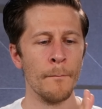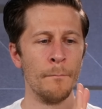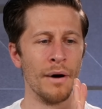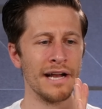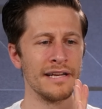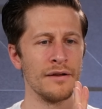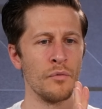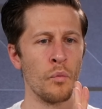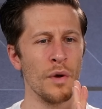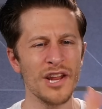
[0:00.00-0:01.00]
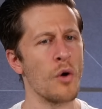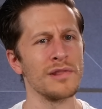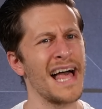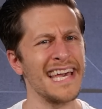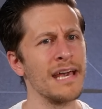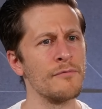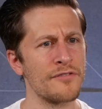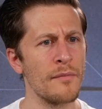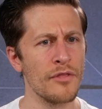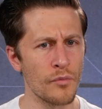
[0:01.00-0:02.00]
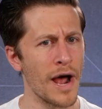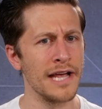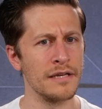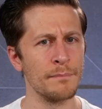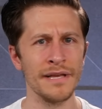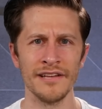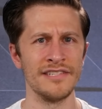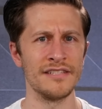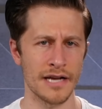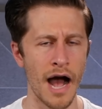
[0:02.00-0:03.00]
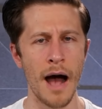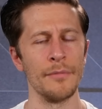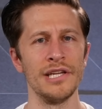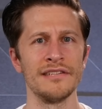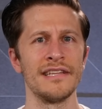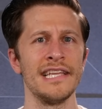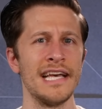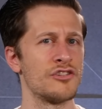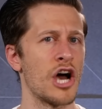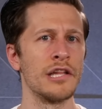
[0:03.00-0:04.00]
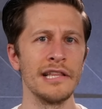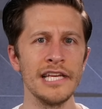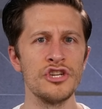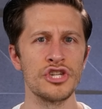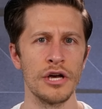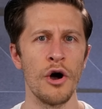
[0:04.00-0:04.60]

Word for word: But we don't like him from the right because he's a communist and he has unleashed